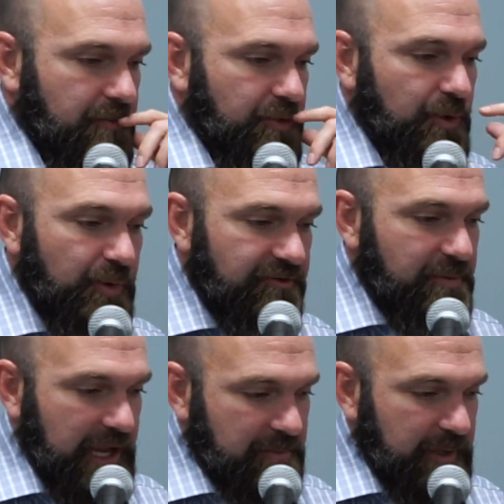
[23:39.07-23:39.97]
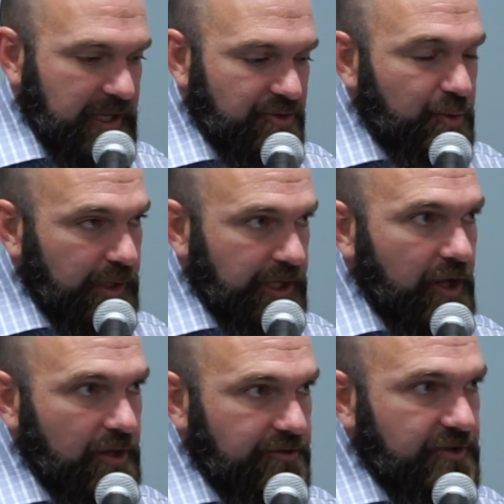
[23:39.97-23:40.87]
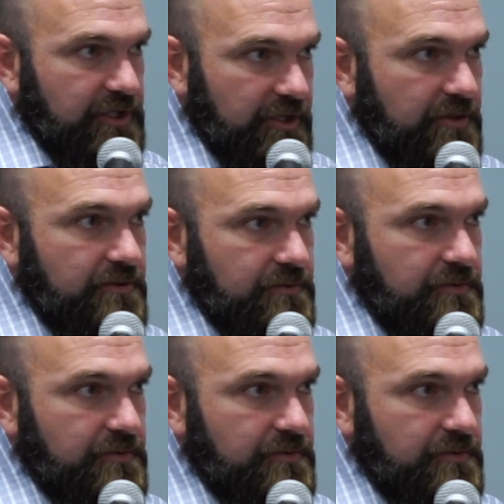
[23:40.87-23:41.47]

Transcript: you would have paid me $20 a year,